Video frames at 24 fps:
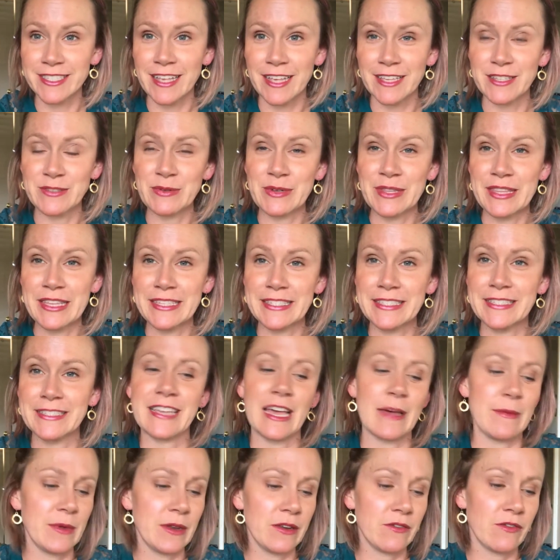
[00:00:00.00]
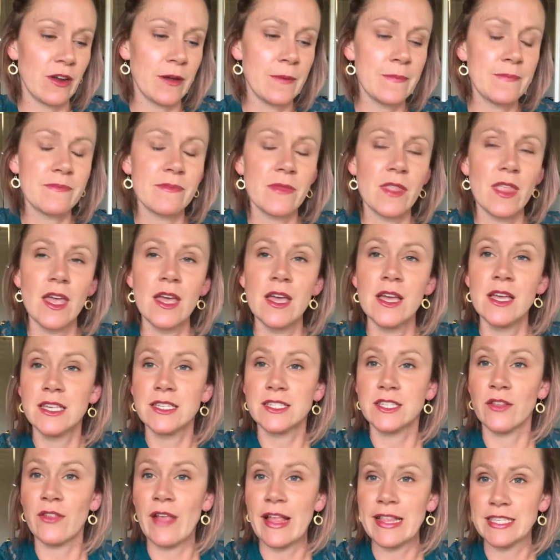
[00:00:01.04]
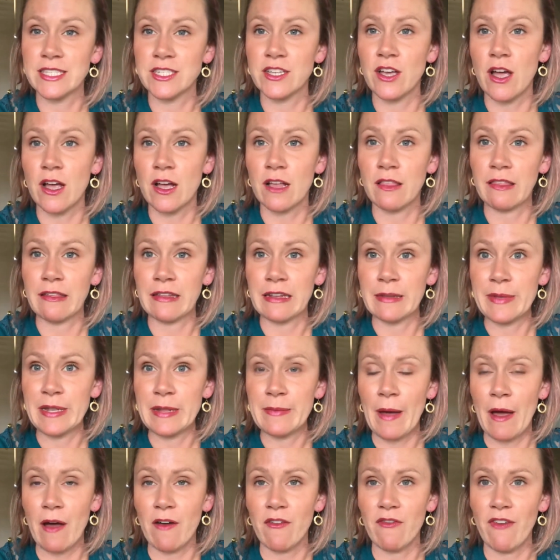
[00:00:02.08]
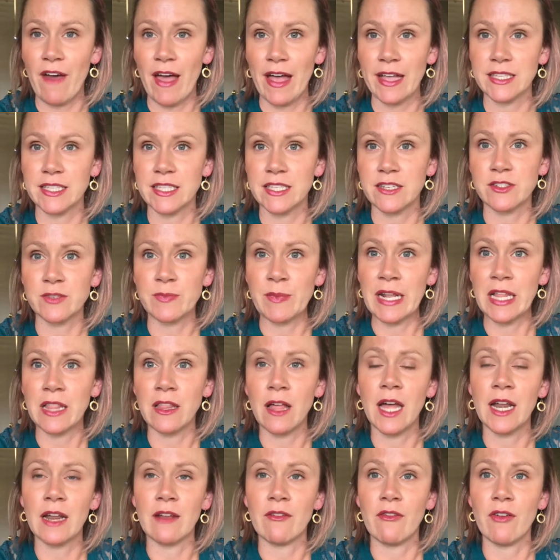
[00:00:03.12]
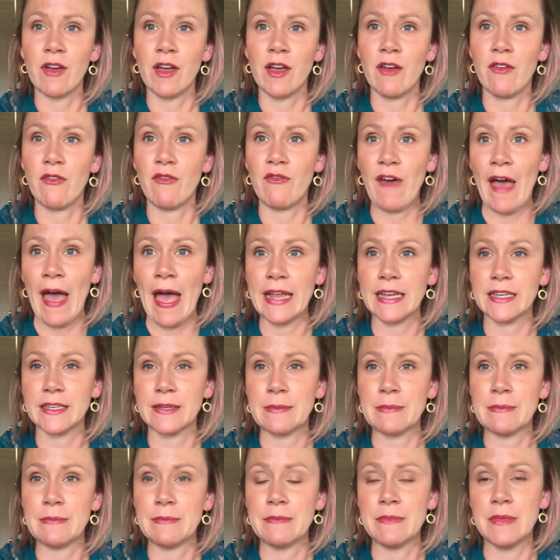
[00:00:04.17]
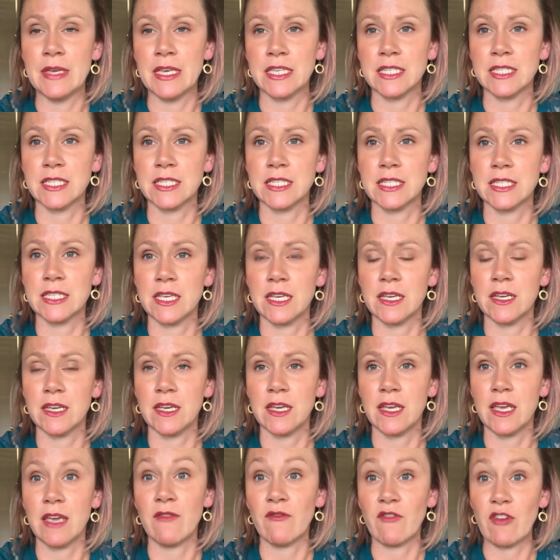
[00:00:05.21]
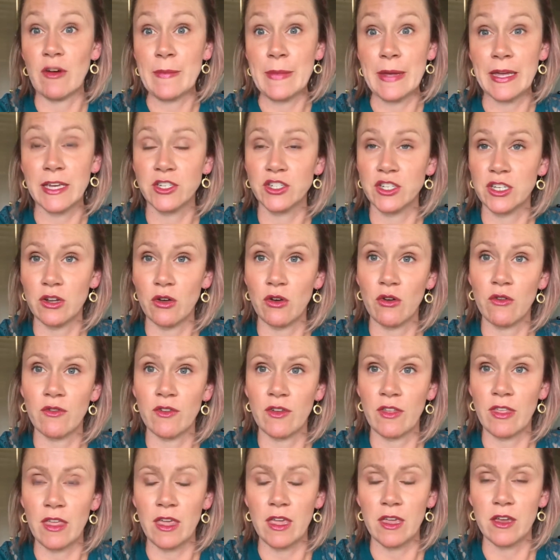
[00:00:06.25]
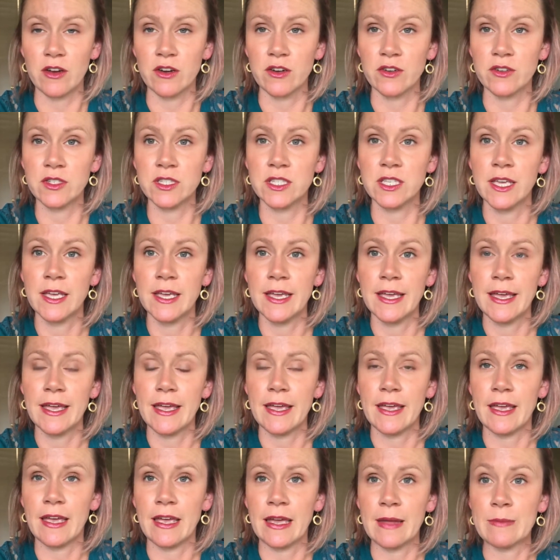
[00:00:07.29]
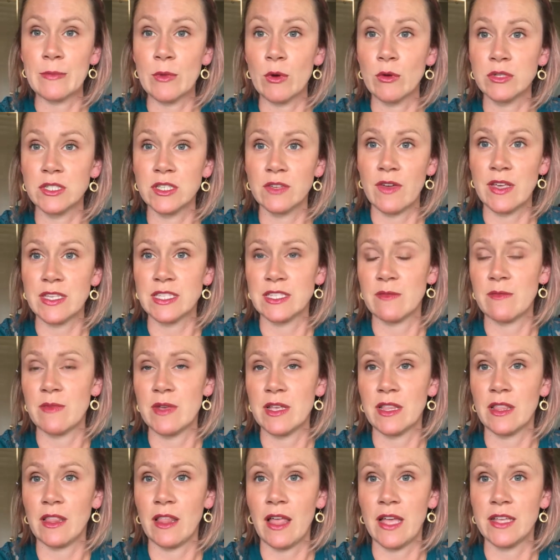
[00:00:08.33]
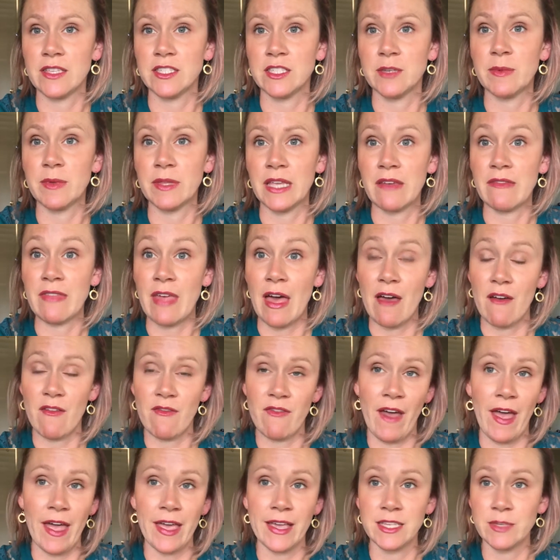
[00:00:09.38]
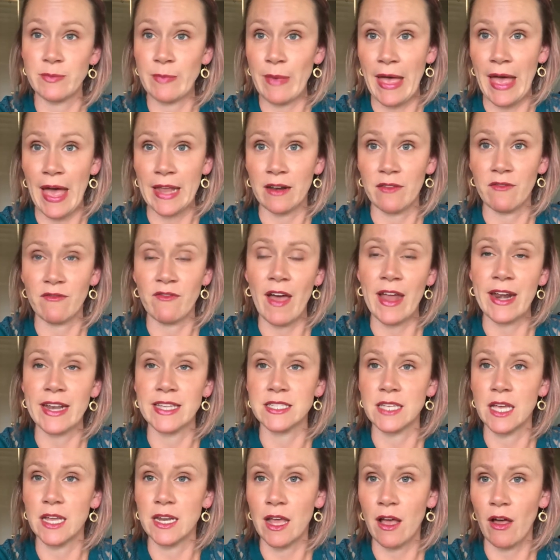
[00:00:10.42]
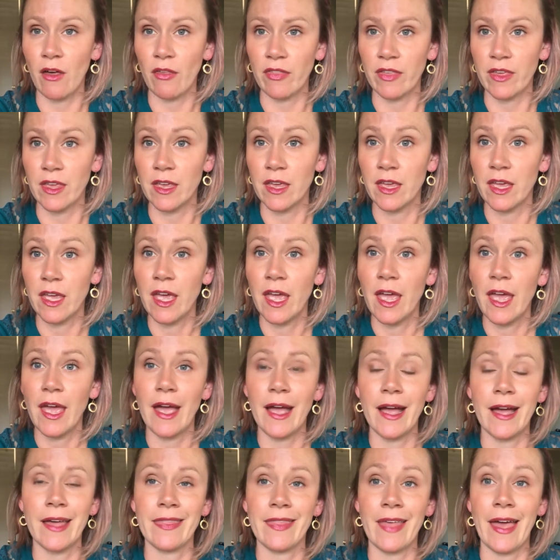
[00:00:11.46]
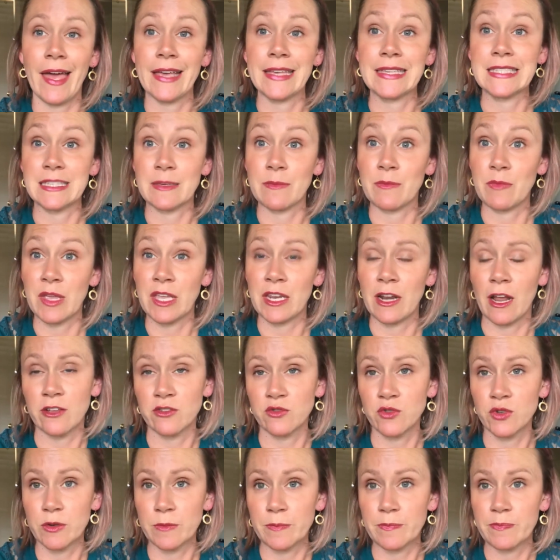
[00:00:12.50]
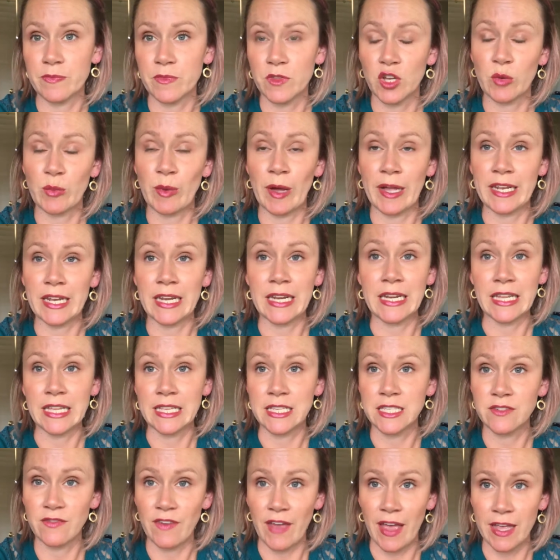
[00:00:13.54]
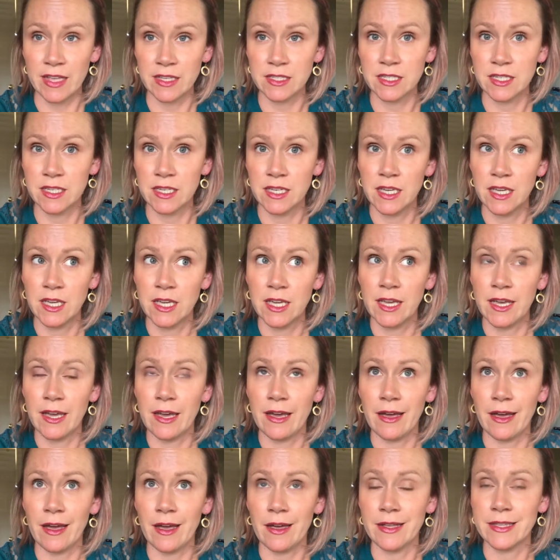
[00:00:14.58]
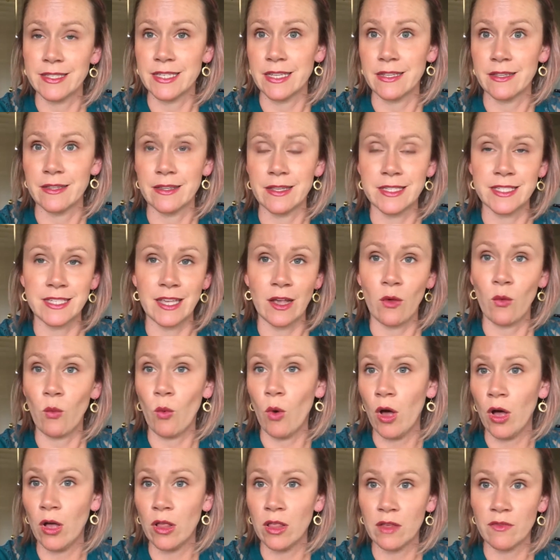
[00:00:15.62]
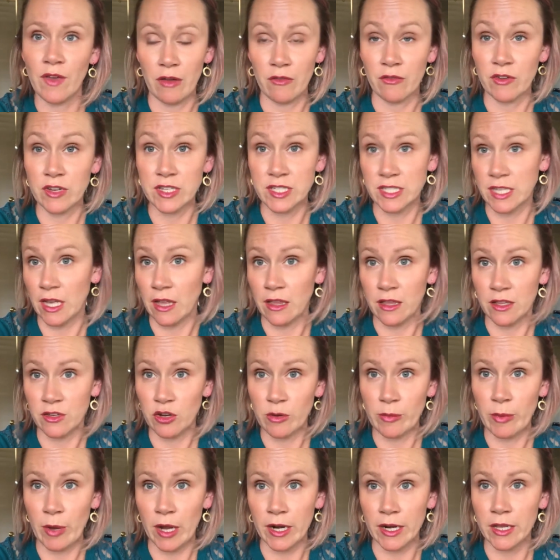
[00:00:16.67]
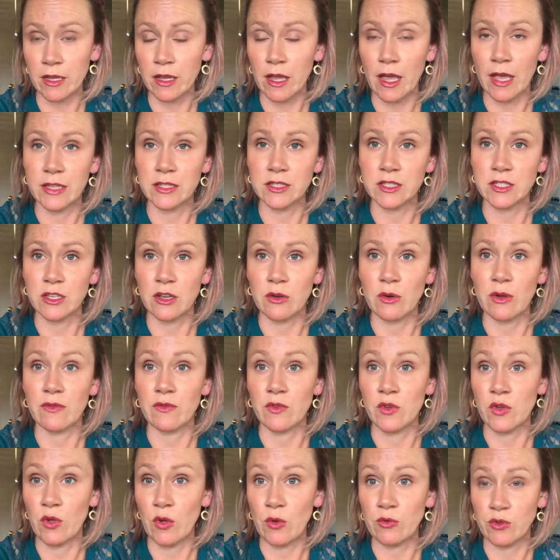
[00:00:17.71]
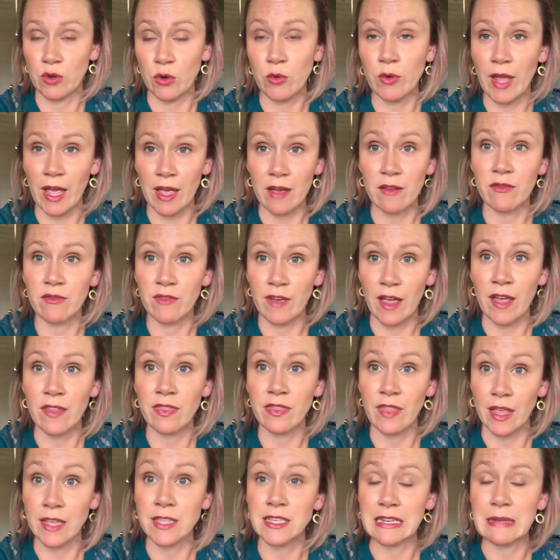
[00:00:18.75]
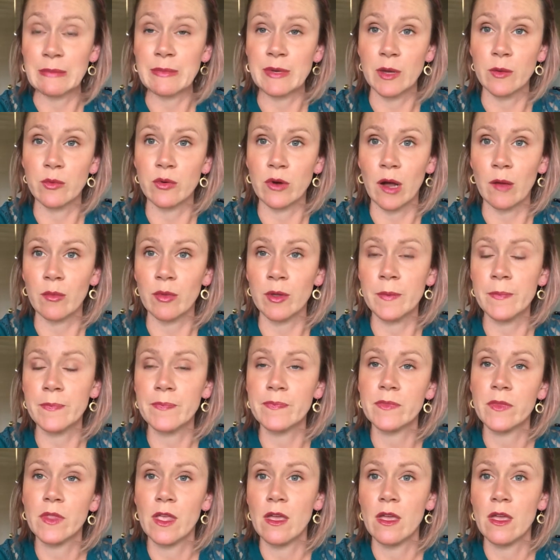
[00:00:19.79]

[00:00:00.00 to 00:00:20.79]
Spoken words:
That's where this is coming from. So let's talk a little bit about fats. There's been a lot of fat misinformation over the years, and most of us have been led to believe that fat is bad and fat is unhealthy, and that is simply not true. Your body needs fat. It's in the cell wall of every cell in your body, and so if you don't have fat, that's going to be a problem.